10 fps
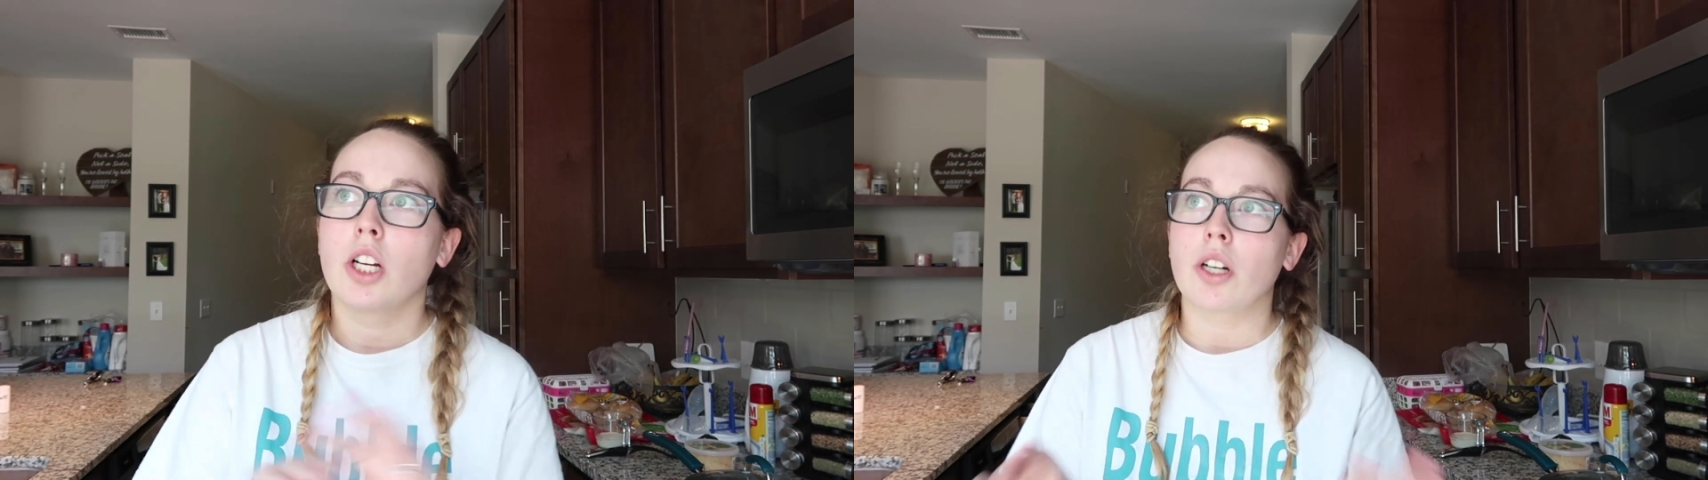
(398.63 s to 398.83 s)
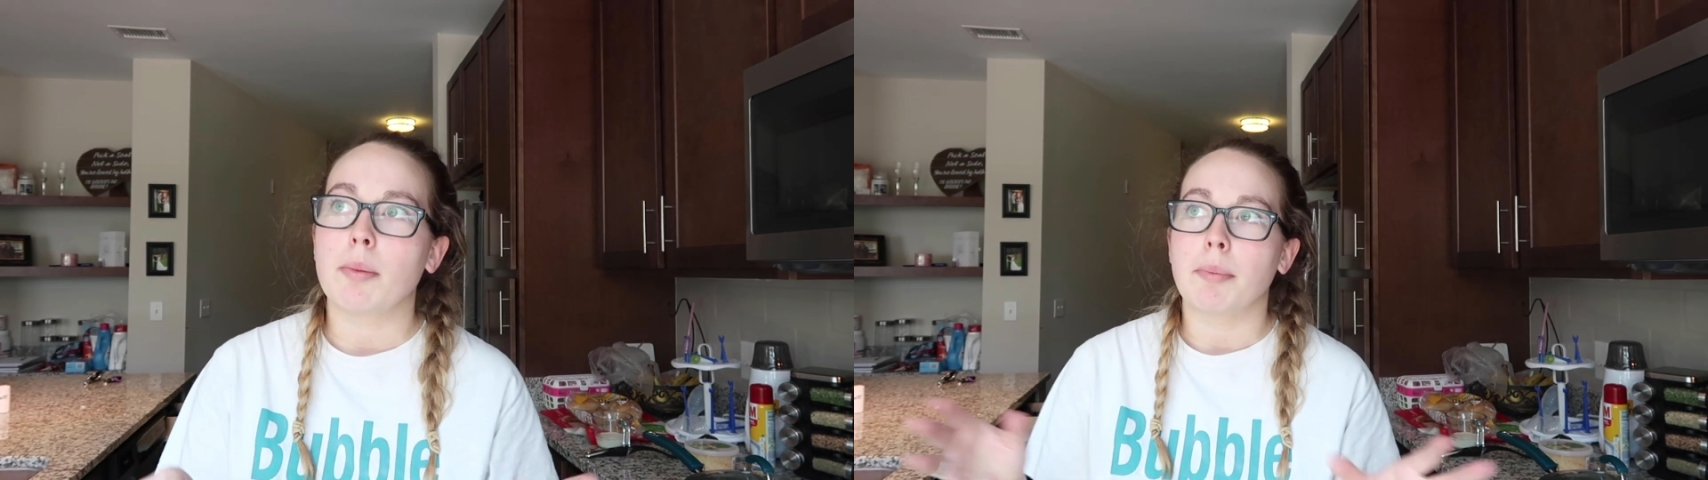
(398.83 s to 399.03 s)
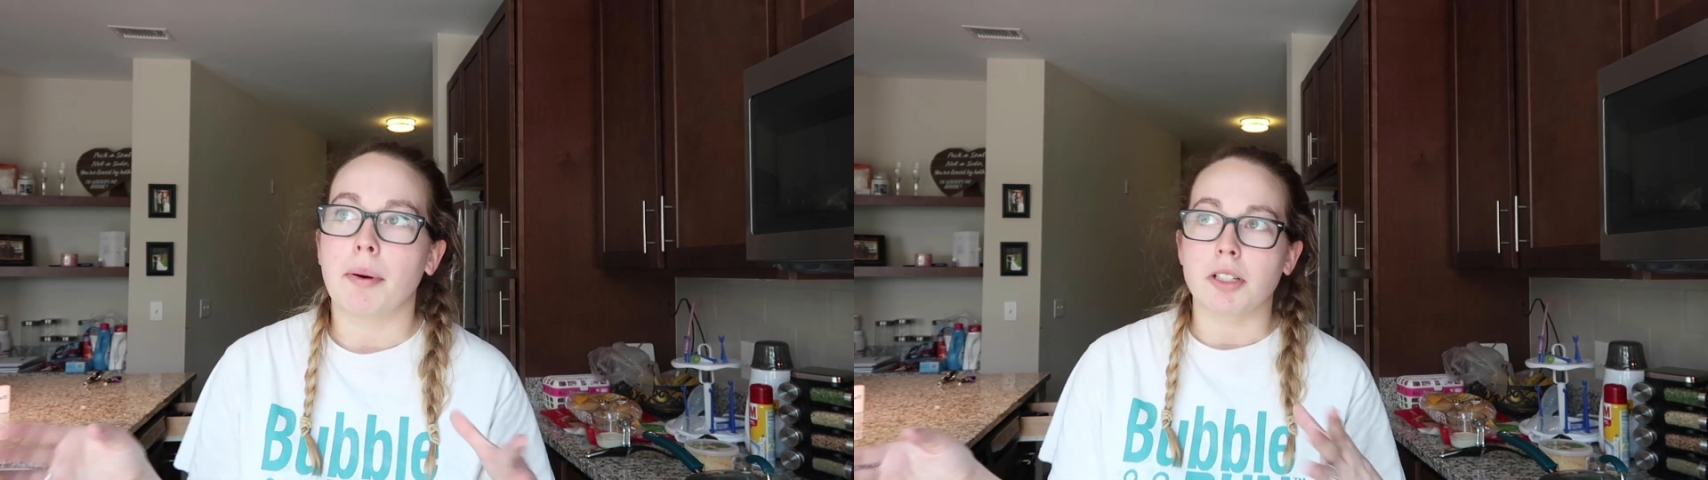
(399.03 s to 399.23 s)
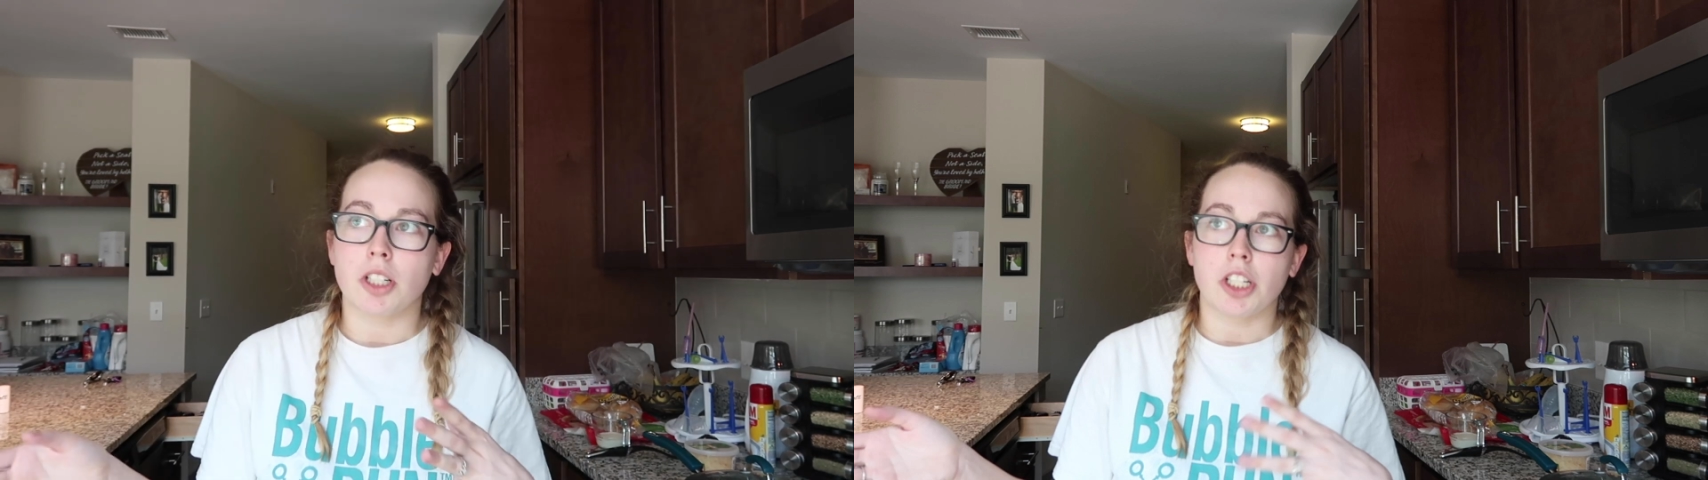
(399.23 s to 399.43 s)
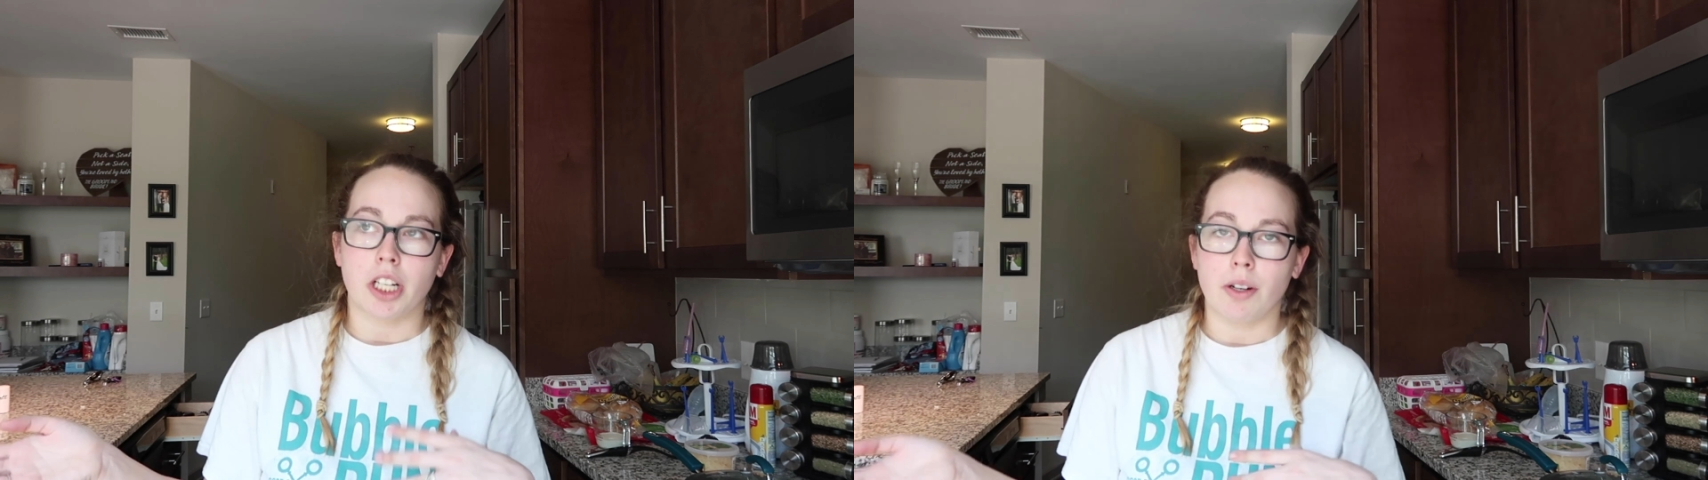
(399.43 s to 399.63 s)
creamy
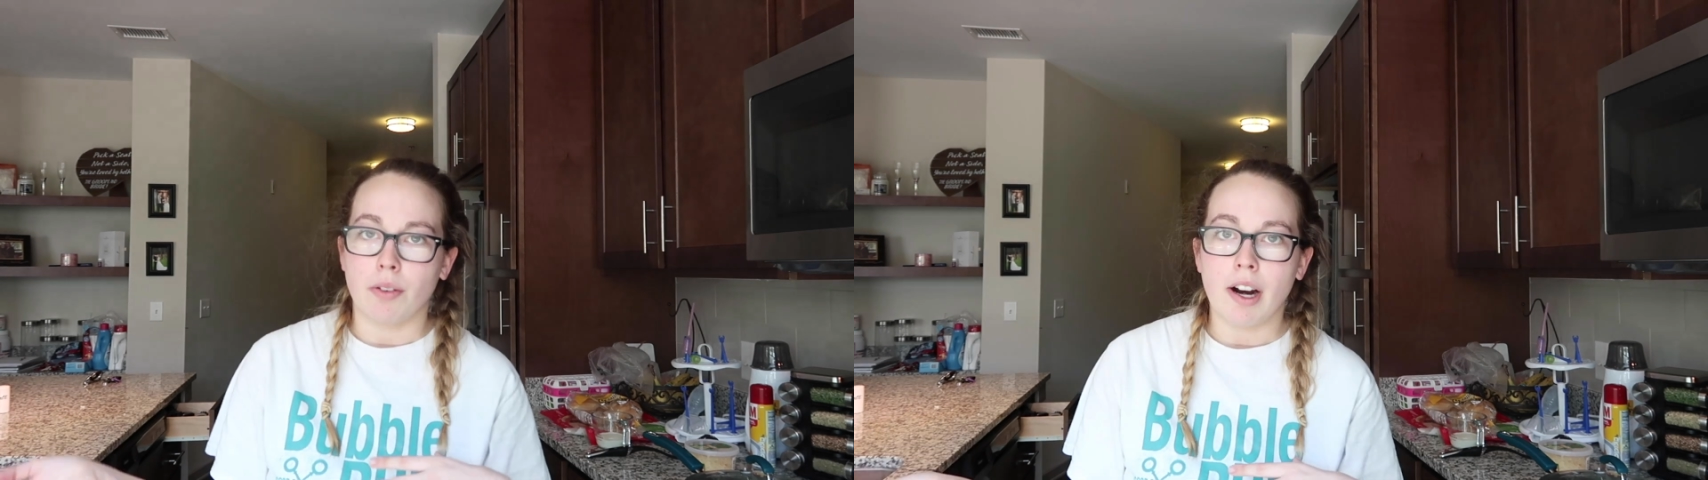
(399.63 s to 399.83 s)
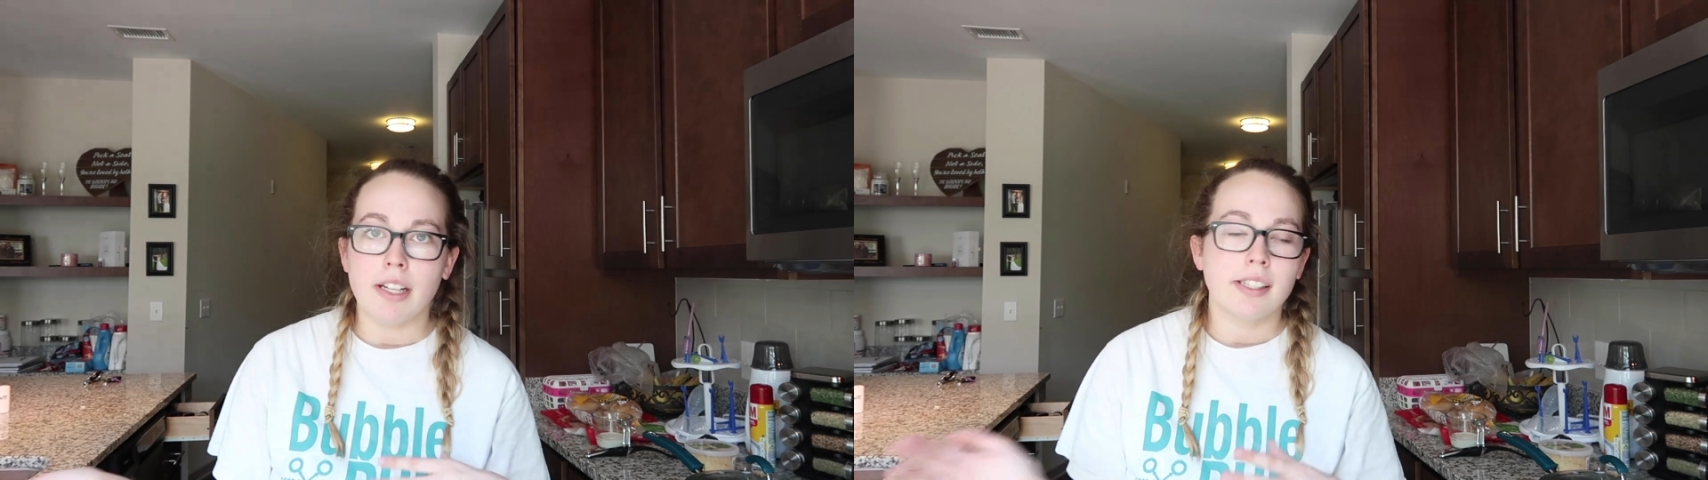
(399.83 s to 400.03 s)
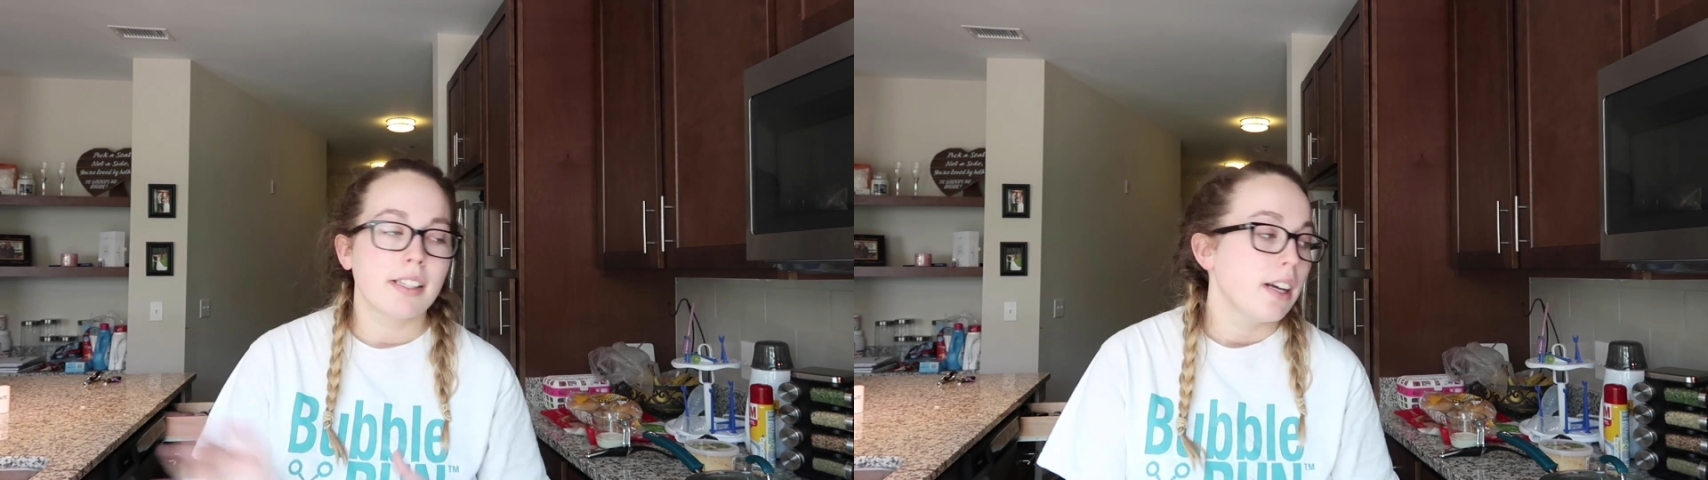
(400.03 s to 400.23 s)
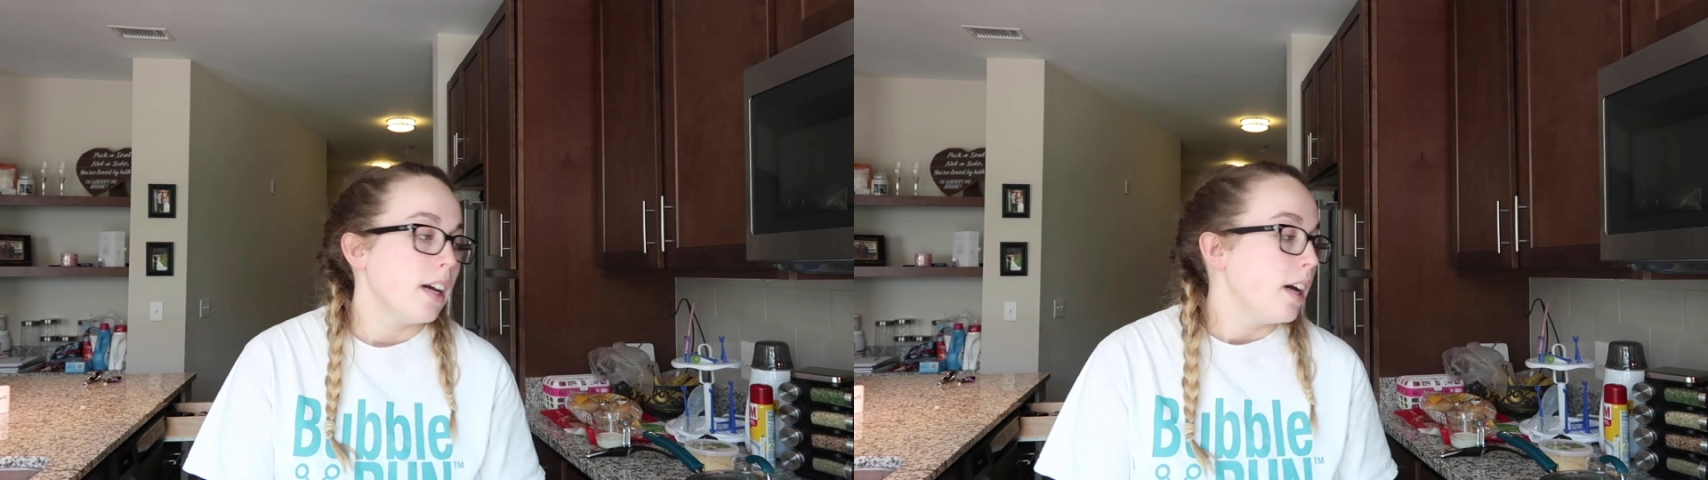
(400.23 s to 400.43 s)
Parmesan chicken and rice.